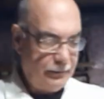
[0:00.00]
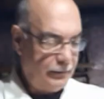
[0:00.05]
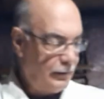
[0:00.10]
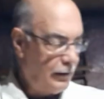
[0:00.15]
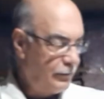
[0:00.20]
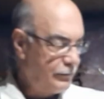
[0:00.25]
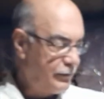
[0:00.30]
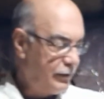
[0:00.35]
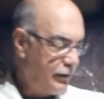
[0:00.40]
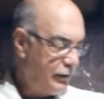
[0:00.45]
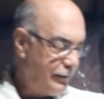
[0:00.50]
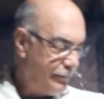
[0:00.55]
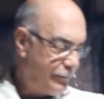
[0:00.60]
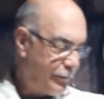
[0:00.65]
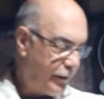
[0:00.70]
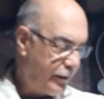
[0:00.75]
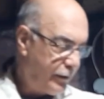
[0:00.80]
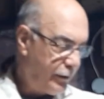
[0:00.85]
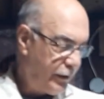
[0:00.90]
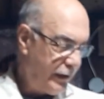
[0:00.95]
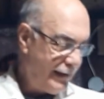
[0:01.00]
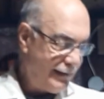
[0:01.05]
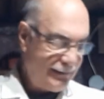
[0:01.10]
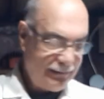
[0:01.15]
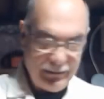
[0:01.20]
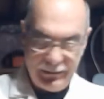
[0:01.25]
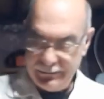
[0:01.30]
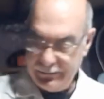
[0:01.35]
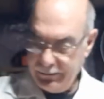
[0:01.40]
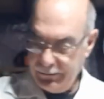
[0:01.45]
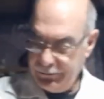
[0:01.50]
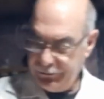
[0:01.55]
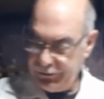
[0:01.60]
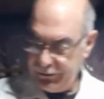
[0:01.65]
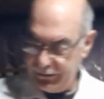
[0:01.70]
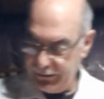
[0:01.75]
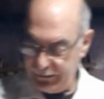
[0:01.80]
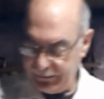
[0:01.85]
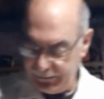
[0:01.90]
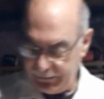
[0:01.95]
I was looking for 36
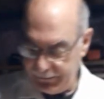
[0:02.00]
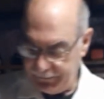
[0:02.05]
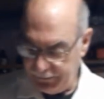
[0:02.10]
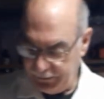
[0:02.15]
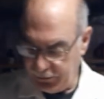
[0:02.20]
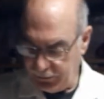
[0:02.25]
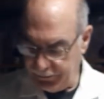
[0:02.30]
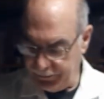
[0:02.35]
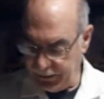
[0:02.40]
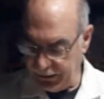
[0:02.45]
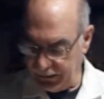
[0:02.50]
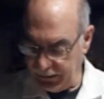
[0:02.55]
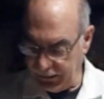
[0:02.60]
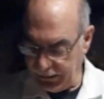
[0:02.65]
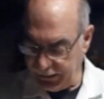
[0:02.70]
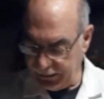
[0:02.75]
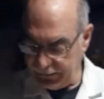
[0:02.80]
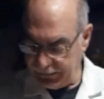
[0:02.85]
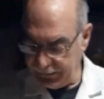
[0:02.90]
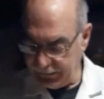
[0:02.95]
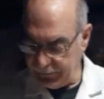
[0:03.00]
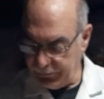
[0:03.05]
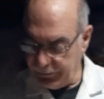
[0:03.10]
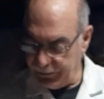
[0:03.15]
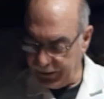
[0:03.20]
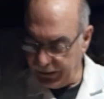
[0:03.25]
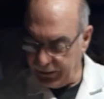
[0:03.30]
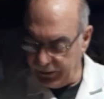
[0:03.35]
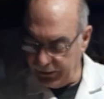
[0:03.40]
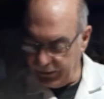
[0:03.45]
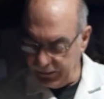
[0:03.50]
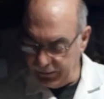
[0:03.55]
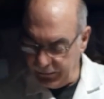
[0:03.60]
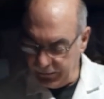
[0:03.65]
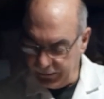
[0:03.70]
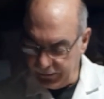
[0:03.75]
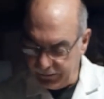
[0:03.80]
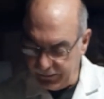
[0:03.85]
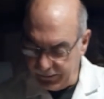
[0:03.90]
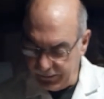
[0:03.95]
inches, a little bit less would be good.
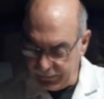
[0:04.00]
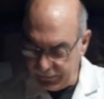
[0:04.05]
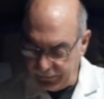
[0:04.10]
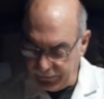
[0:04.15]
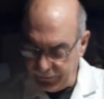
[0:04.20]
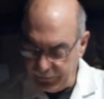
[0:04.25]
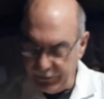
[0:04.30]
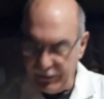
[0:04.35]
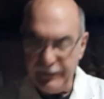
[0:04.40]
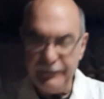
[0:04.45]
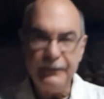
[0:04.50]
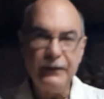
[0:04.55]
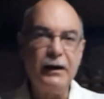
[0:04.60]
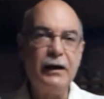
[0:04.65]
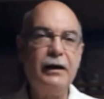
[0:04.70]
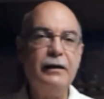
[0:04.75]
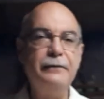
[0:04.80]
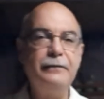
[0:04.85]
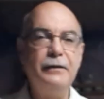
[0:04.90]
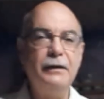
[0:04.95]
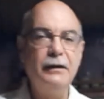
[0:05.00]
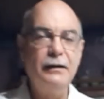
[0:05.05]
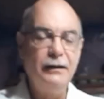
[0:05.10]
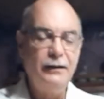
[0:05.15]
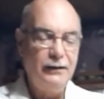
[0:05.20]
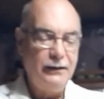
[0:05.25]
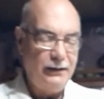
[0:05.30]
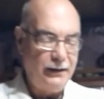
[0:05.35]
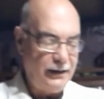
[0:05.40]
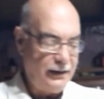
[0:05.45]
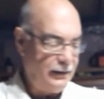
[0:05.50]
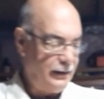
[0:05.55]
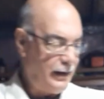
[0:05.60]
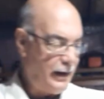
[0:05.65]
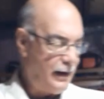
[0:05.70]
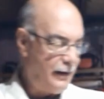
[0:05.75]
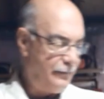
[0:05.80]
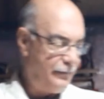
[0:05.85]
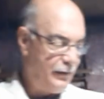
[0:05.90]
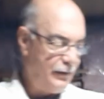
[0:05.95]
I got
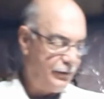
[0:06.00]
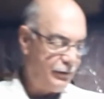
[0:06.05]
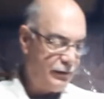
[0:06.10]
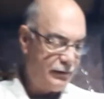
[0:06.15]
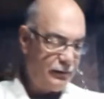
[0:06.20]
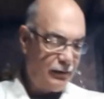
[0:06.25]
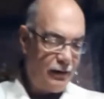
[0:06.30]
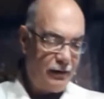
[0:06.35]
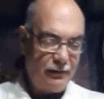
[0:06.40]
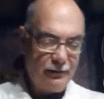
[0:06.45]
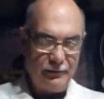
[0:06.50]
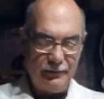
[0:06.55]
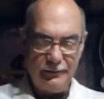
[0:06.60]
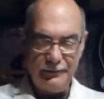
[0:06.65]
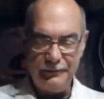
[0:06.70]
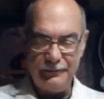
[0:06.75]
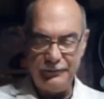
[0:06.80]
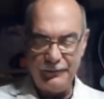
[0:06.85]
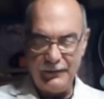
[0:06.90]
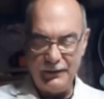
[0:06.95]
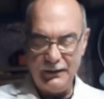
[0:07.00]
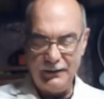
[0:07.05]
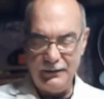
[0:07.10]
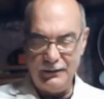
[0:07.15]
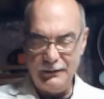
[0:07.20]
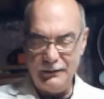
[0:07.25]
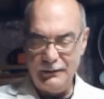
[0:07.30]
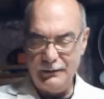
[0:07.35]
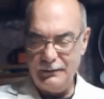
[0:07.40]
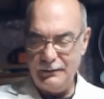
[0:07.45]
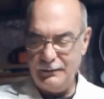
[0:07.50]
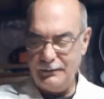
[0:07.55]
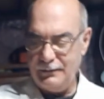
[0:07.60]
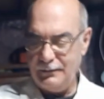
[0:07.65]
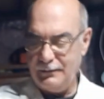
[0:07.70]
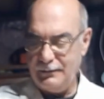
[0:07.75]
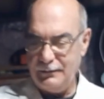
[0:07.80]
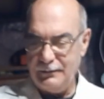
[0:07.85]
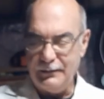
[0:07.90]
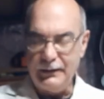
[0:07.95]
35.5 inches long.
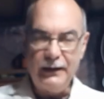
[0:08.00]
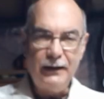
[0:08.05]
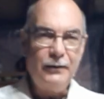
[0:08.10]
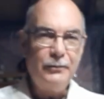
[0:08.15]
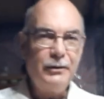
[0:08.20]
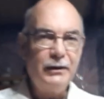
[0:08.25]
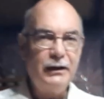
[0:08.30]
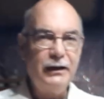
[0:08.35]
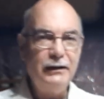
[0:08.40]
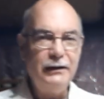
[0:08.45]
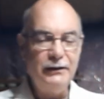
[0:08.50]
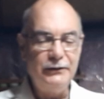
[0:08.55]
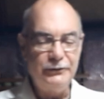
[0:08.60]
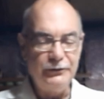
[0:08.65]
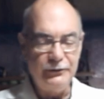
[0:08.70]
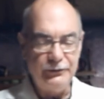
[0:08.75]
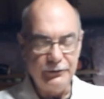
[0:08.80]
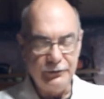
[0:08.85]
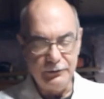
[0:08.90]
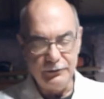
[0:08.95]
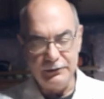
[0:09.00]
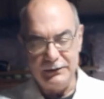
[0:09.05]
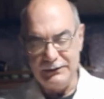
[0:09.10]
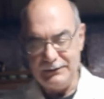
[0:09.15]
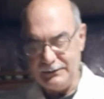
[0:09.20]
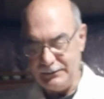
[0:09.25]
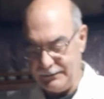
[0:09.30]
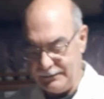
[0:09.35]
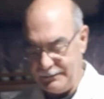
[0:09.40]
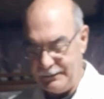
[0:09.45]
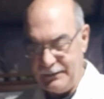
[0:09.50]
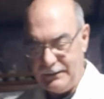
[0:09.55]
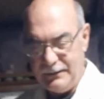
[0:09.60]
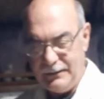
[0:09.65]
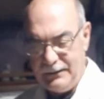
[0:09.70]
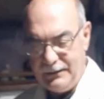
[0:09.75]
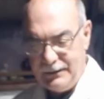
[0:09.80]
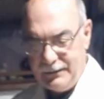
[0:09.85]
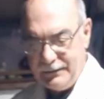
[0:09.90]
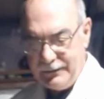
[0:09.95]
Now what I need to do is
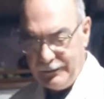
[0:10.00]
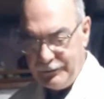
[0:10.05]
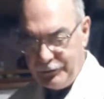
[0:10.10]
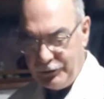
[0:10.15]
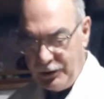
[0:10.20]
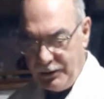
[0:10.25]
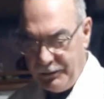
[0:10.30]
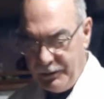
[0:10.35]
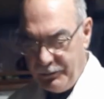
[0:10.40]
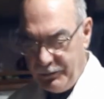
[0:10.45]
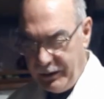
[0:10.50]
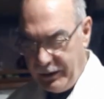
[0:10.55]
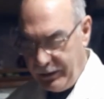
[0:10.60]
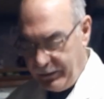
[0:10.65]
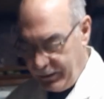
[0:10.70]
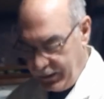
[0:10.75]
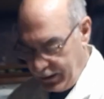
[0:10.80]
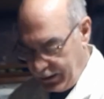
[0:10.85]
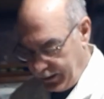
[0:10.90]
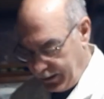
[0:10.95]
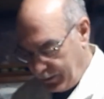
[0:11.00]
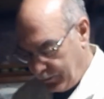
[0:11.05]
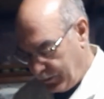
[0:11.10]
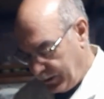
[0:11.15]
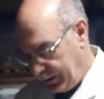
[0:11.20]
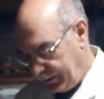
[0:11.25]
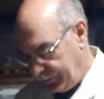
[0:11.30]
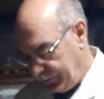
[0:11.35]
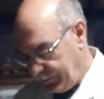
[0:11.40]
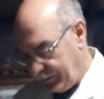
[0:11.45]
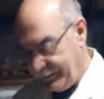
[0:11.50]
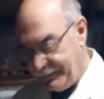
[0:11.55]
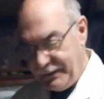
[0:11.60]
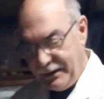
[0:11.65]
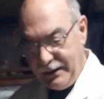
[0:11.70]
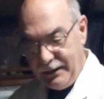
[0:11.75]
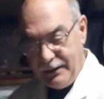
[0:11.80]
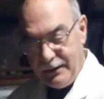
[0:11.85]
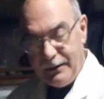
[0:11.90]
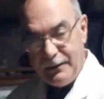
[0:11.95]
determine whether or not I want to
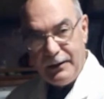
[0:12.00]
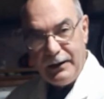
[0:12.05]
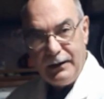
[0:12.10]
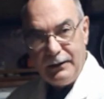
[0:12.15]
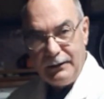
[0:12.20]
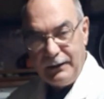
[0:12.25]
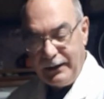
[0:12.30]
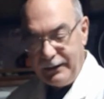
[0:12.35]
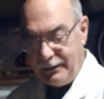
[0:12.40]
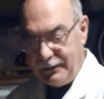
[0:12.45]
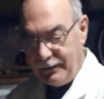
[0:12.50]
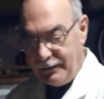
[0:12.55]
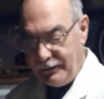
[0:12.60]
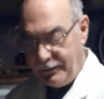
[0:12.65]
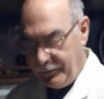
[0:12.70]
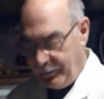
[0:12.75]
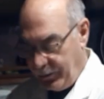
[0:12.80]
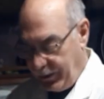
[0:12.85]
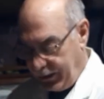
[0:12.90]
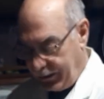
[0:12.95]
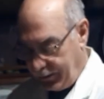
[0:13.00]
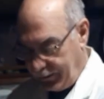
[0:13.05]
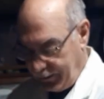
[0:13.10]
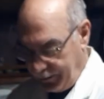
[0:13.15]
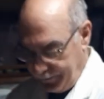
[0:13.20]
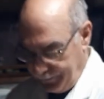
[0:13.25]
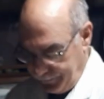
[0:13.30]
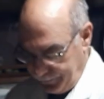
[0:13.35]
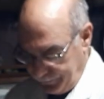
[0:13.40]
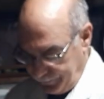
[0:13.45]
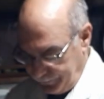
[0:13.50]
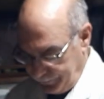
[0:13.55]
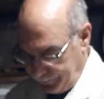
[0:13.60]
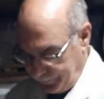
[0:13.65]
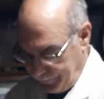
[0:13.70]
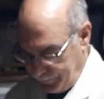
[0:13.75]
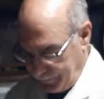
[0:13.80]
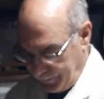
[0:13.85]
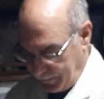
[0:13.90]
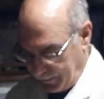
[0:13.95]
lengthen the width
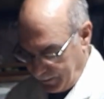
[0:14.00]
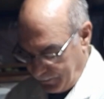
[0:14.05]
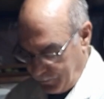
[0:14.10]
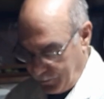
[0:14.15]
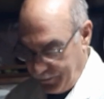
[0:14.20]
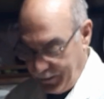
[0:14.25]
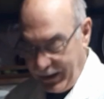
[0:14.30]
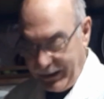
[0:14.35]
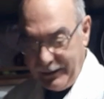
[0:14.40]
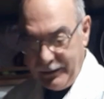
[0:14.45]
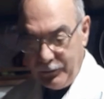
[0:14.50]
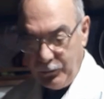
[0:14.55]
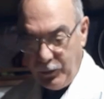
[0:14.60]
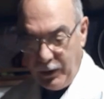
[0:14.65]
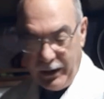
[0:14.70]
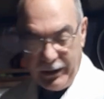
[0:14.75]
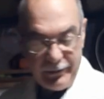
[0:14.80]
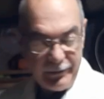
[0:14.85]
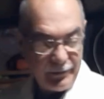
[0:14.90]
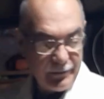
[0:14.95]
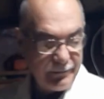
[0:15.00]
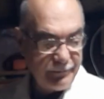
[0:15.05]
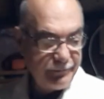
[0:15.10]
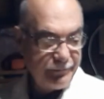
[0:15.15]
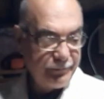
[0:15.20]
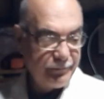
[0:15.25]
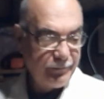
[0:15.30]
or make it wider.